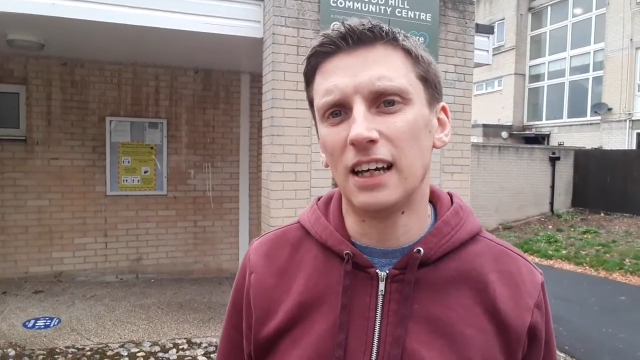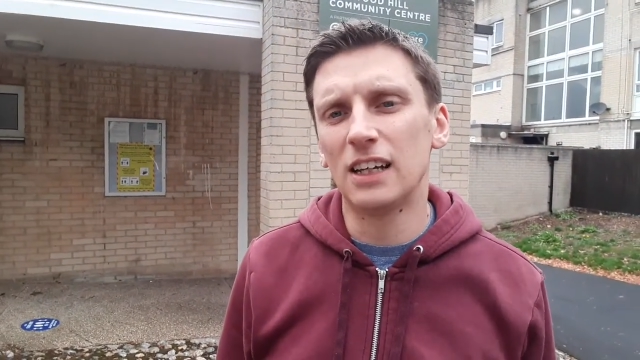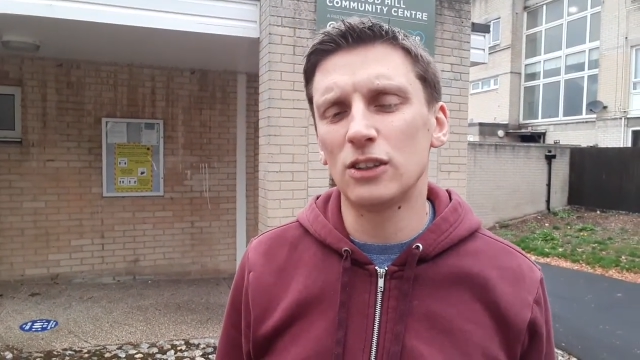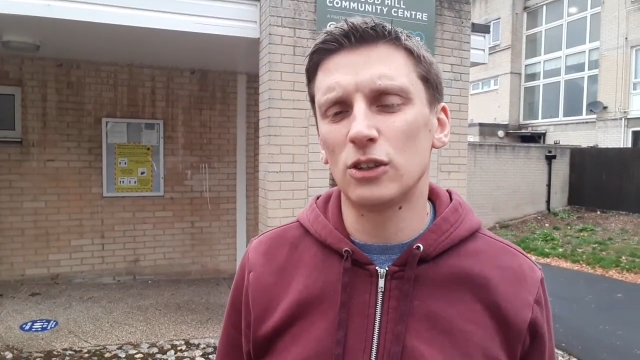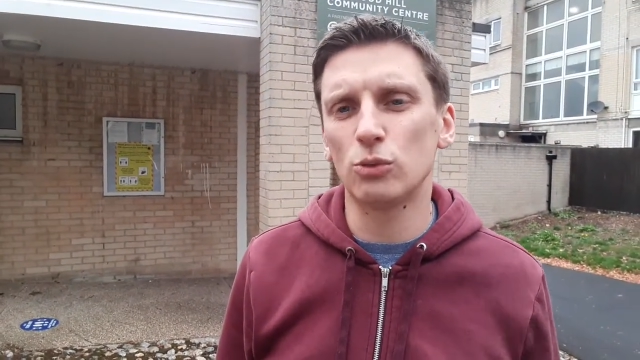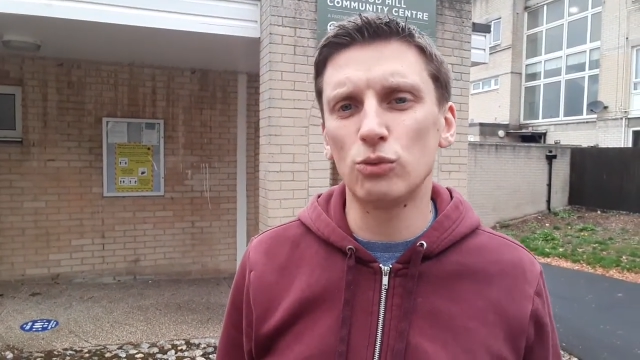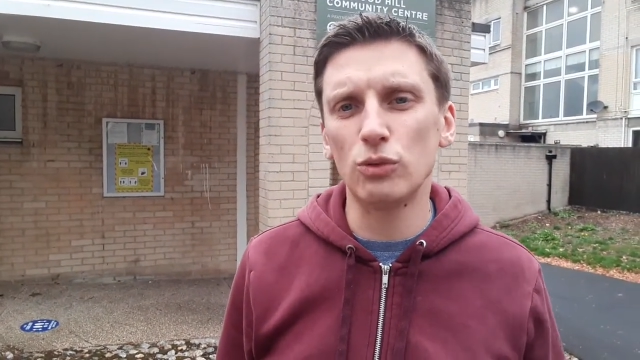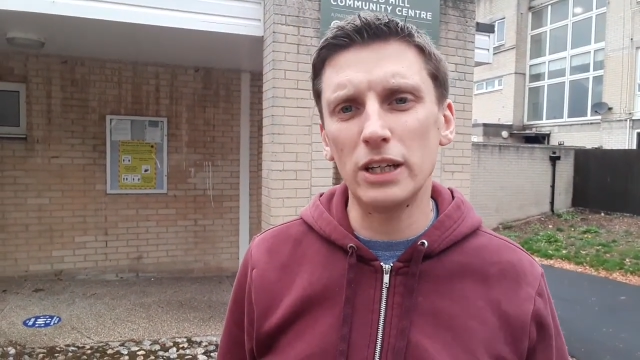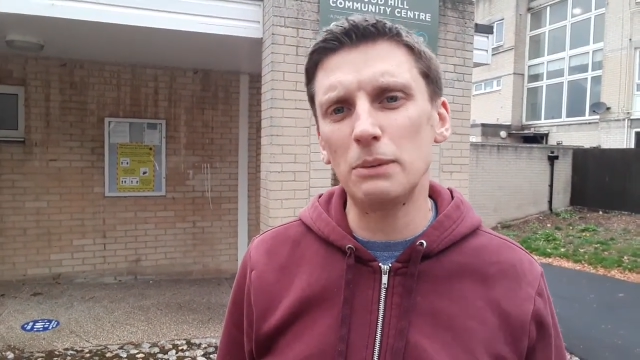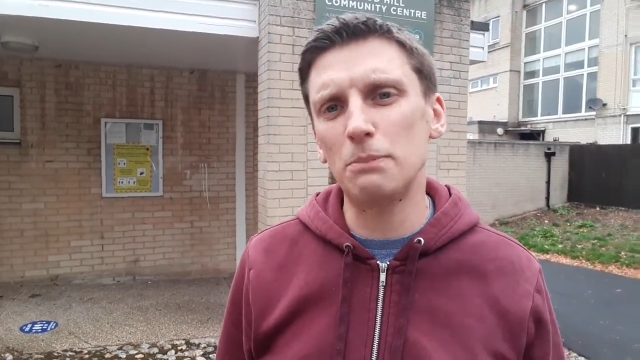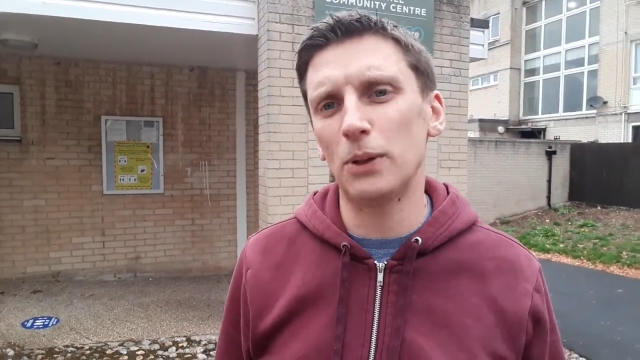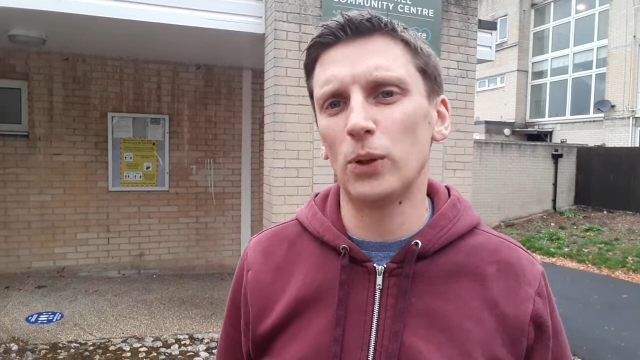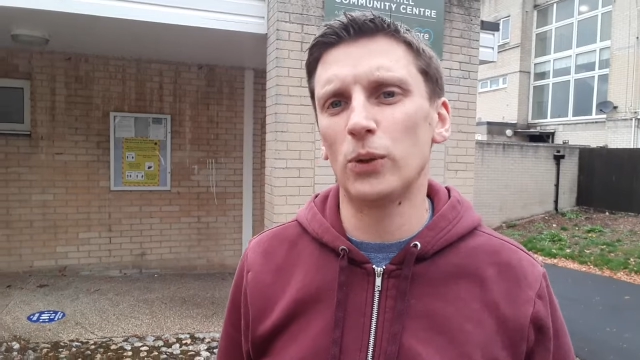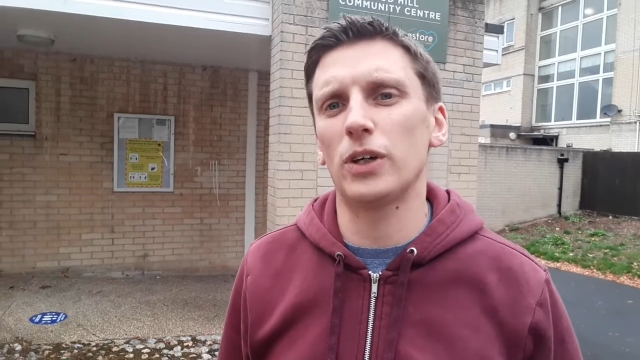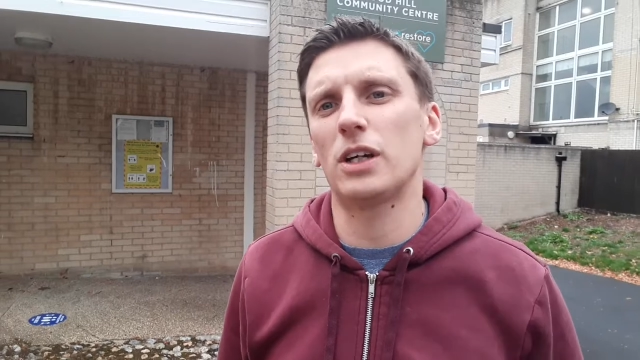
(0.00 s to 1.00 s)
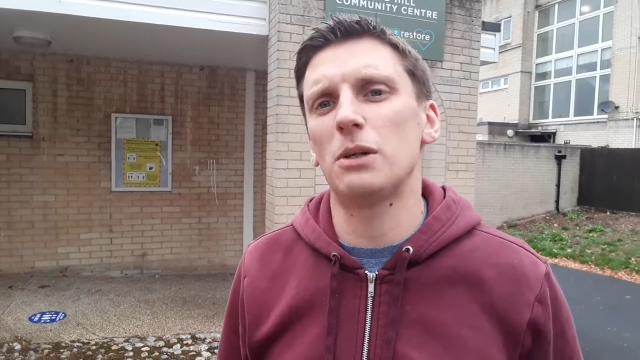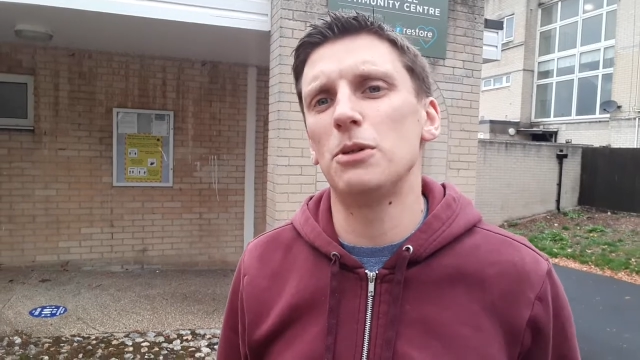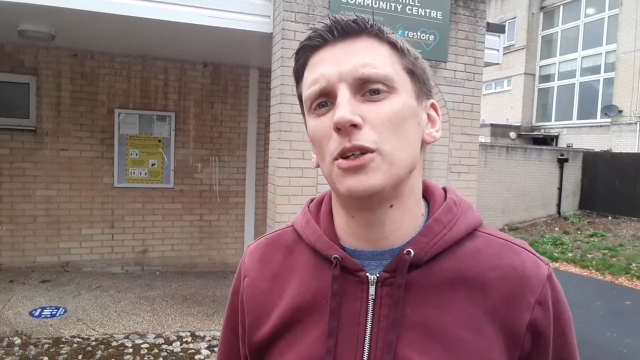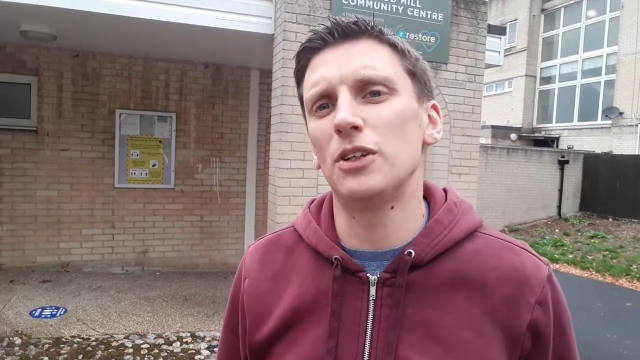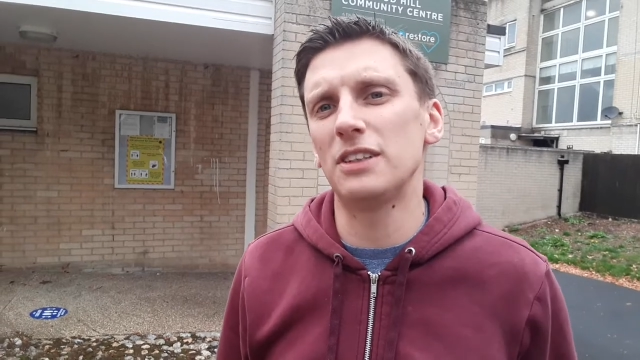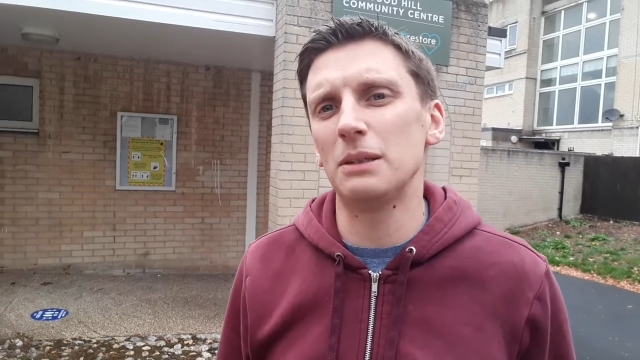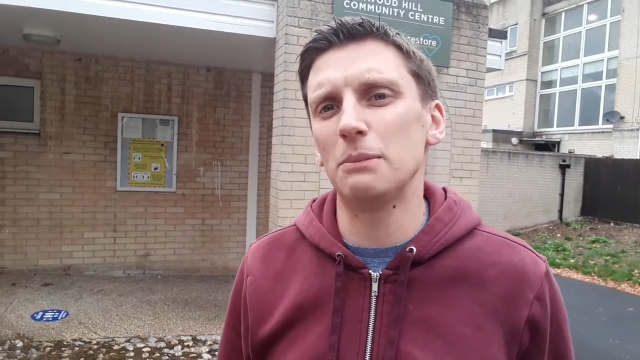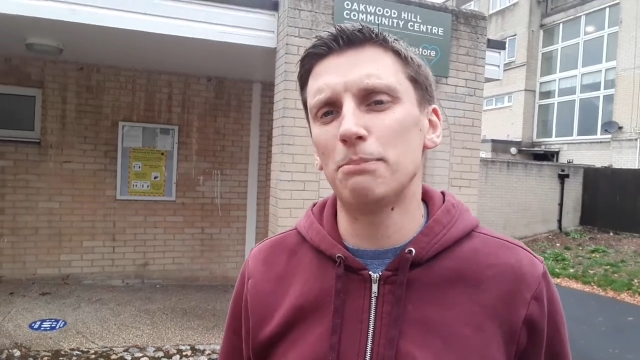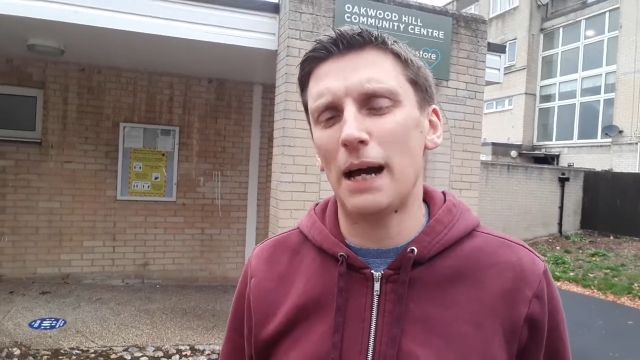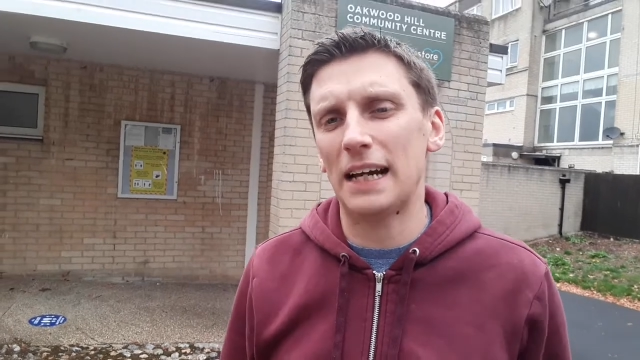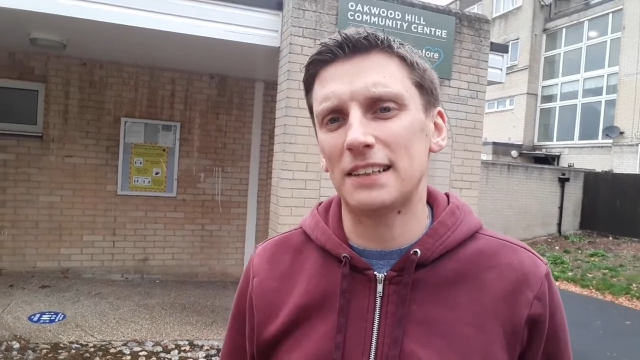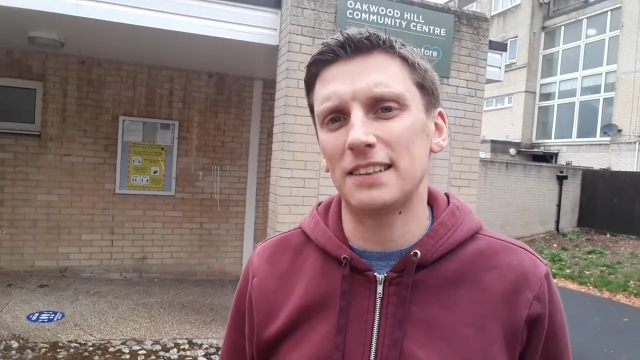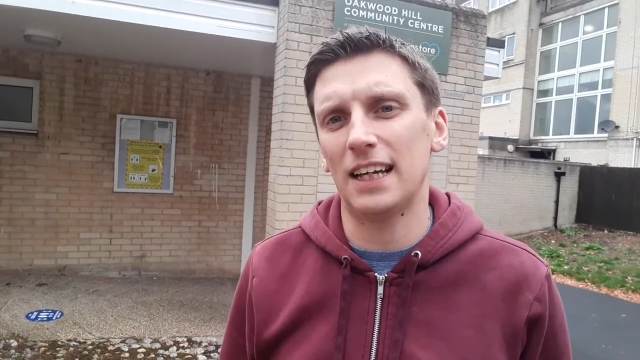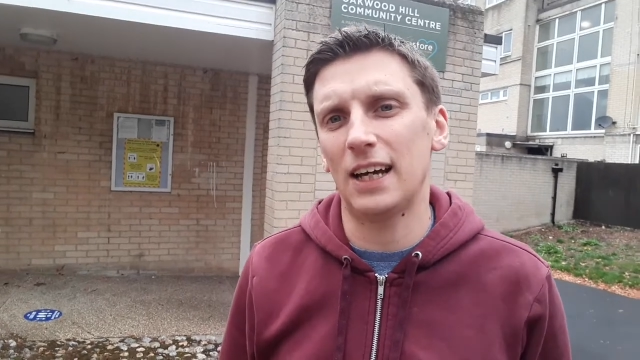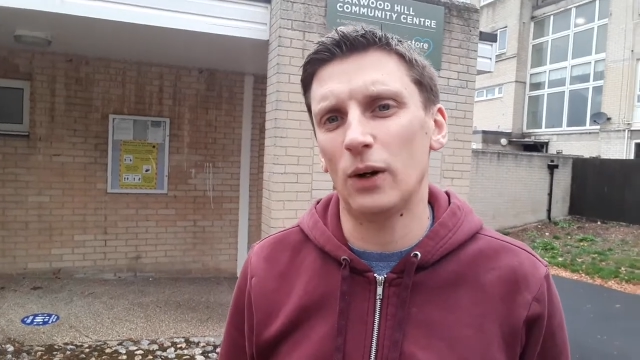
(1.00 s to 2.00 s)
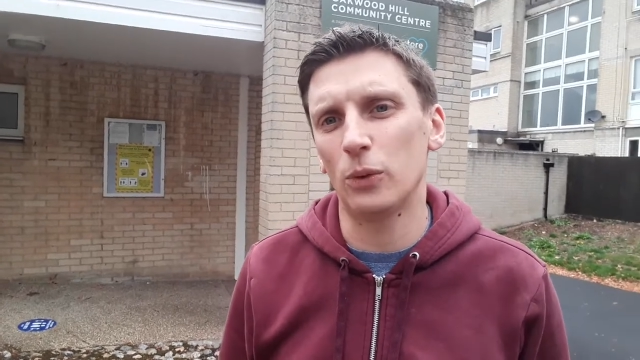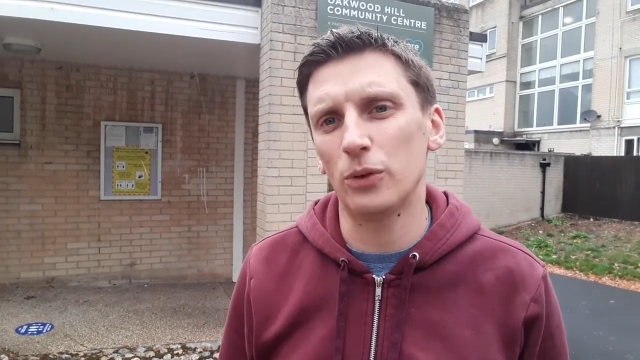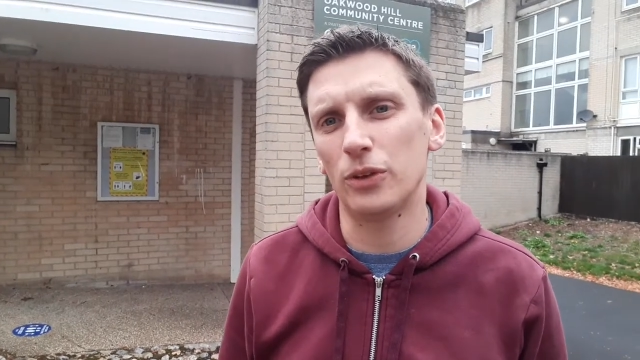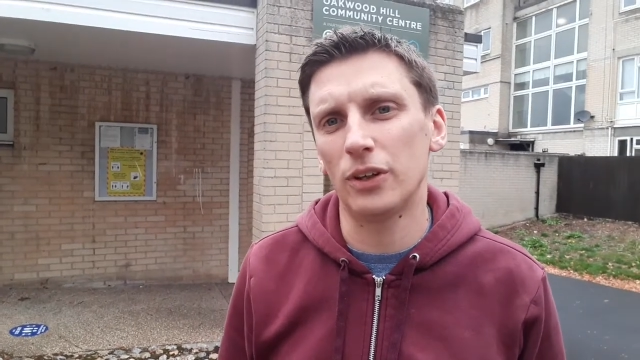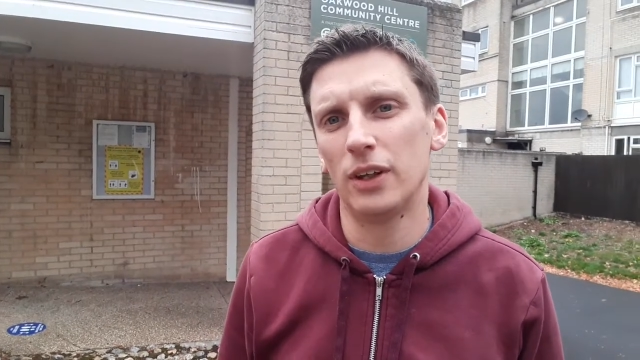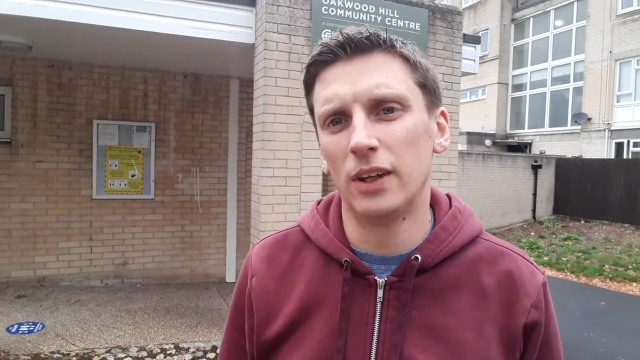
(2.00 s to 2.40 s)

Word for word: to rebuild the community back to health